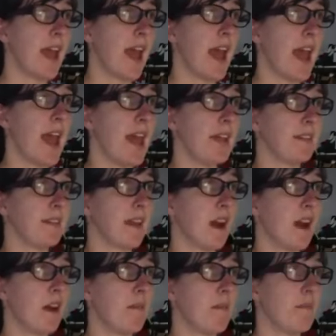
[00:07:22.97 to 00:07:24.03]
And
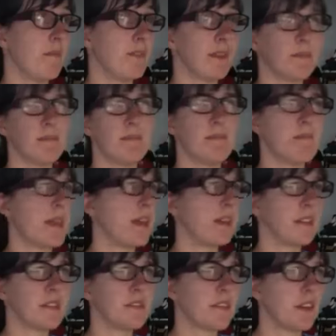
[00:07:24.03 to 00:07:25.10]
the mail
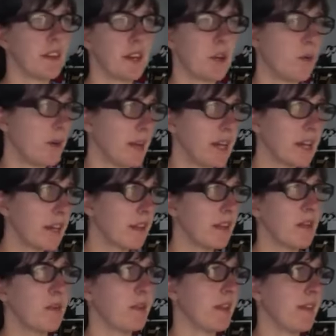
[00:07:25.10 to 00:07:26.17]
is very quick.
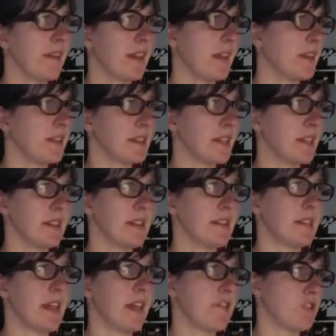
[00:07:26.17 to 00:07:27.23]
The only thing is that it
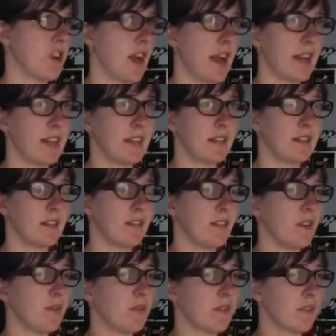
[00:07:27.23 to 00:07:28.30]
doesn't have tracking. If
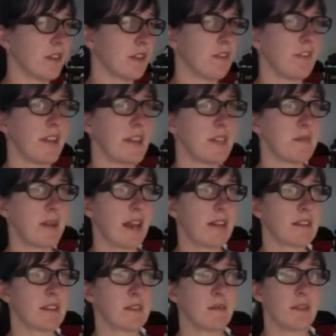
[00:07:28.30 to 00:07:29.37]
you order face
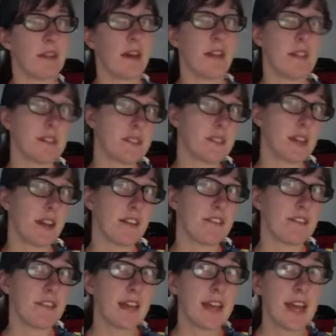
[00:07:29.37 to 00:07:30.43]
masks with other
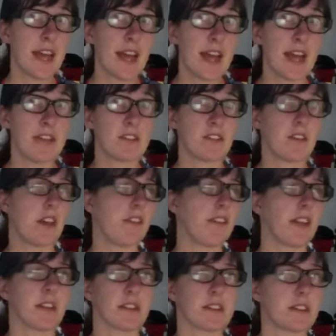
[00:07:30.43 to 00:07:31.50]
stuff, and so you have
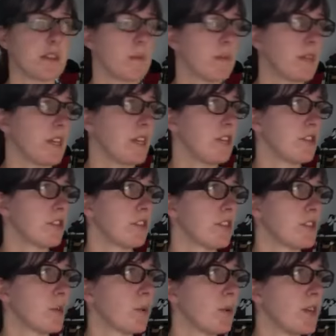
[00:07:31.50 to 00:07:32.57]
like a slip leash or
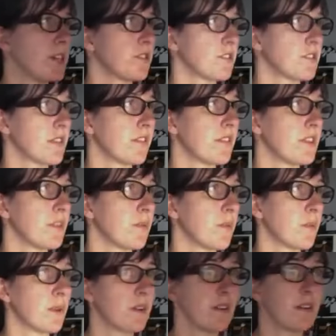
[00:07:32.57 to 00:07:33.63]
toys or stuff in your
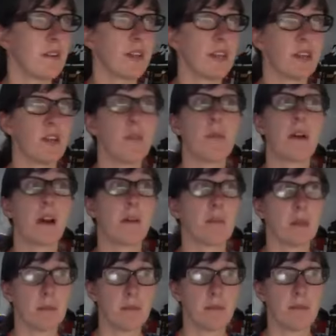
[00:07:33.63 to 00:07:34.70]
order, then no
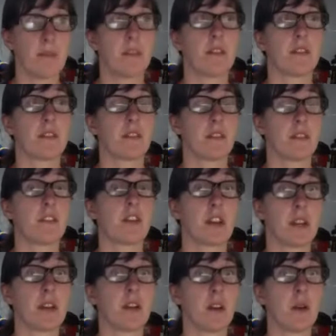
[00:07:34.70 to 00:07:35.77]
problem. They're
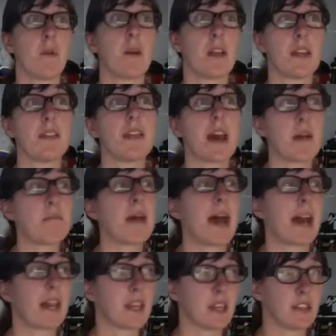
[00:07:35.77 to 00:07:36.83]
gonna go in that
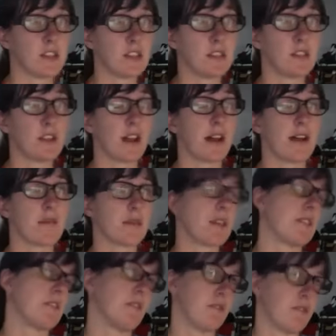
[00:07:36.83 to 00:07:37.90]
package
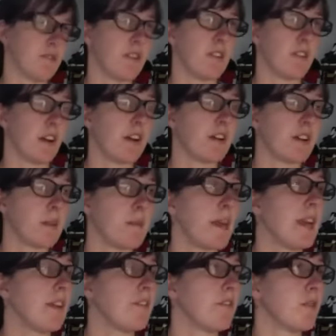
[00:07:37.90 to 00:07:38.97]
because you've already
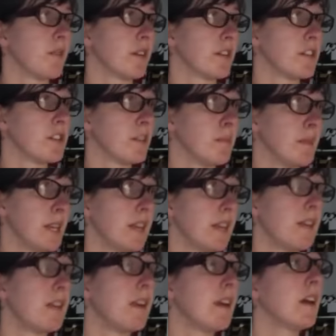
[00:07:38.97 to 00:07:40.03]
paid for
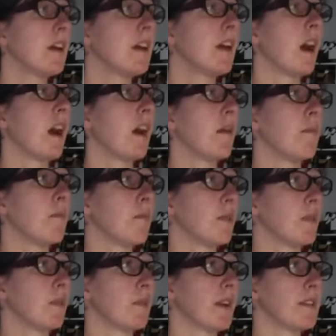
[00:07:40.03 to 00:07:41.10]
shipping
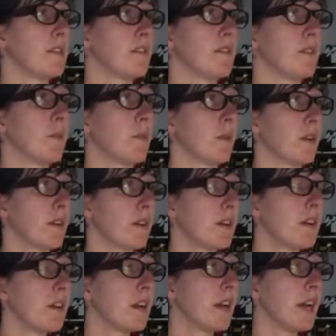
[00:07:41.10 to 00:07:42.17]
with the rest of your
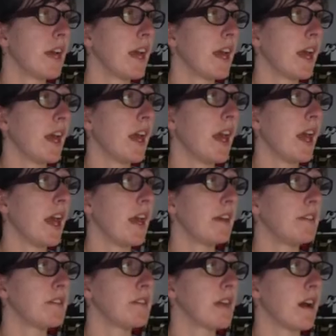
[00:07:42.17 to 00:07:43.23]
order,
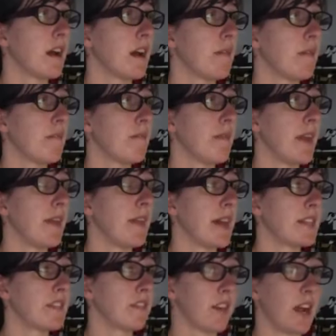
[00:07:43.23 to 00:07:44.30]
and
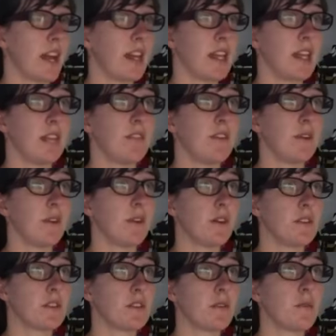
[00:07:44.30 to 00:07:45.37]
that's fine. And if you
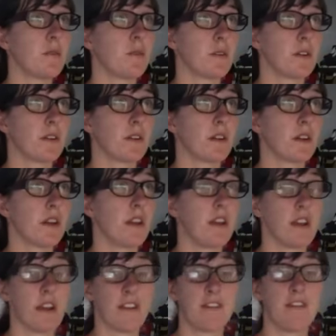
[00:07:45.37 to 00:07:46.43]
also order
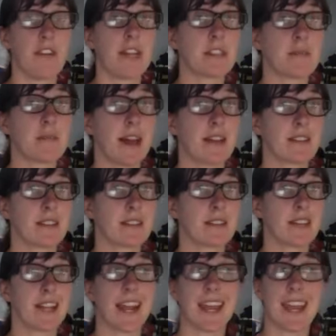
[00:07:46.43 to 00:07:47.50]
enough face masks
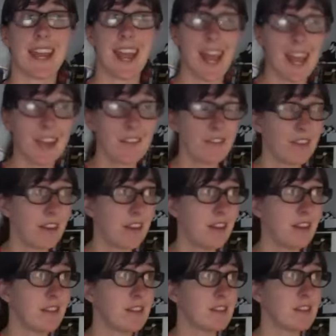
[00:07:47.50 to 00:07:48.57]
that I can't fit it
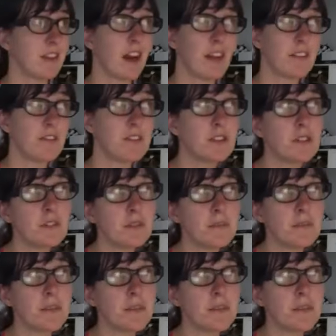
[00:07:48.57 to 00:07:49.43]
in the slot of doom,